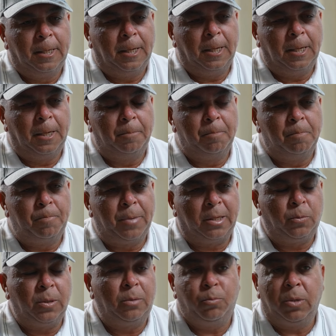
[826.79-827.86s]

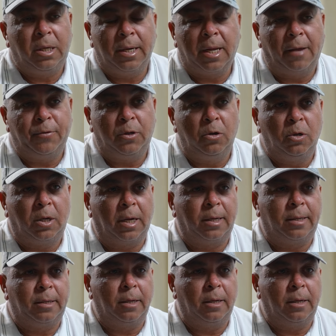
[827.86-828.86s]
But we're going to have to look at,